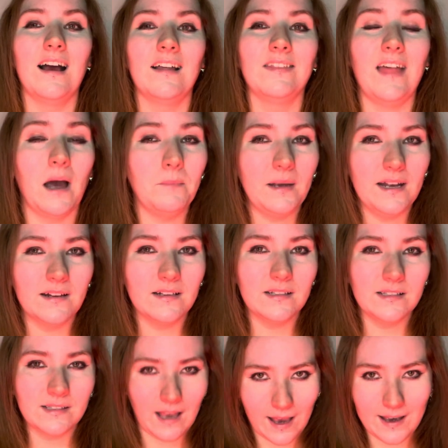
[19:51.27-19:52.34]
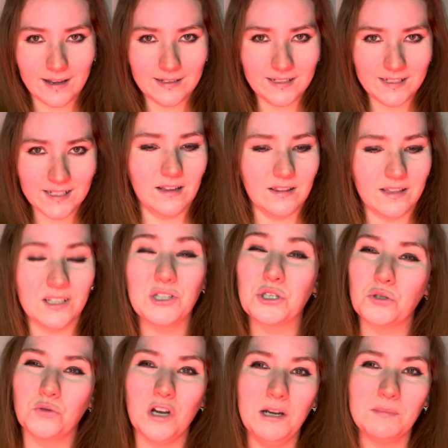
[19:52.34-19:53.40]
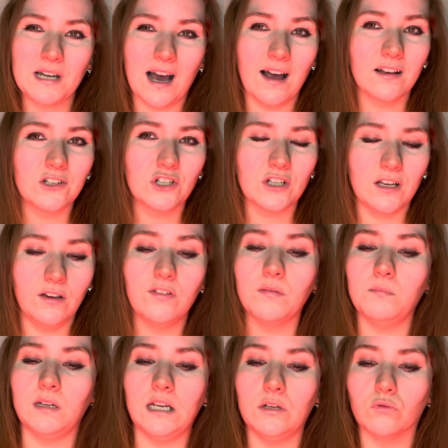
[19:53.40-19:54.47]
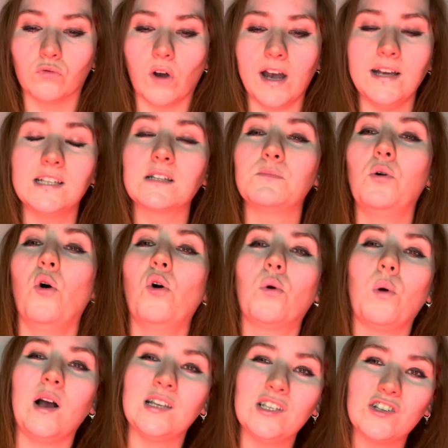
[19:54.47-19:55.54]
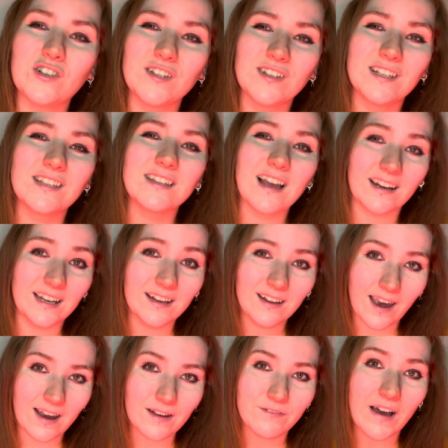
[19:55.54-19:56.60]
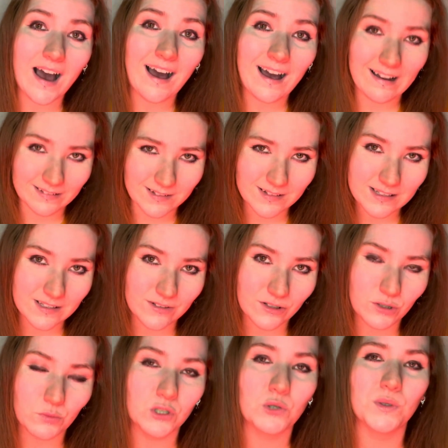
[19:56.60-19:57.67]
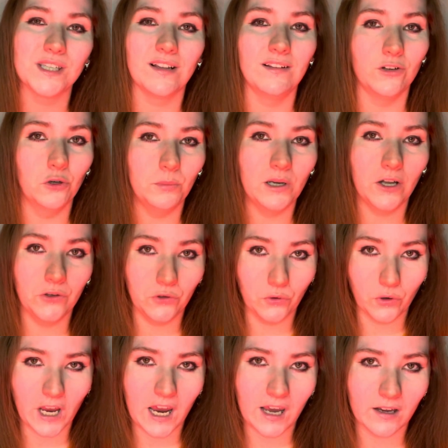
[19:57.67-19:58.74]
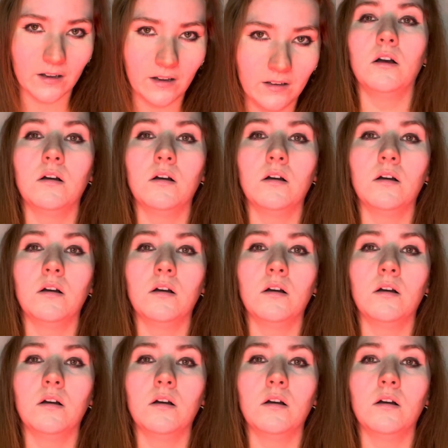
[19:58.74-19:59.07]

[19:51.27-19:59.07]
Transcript: That being said, the script actually for me raised more questions than it gave answers, which was a little bit annoying.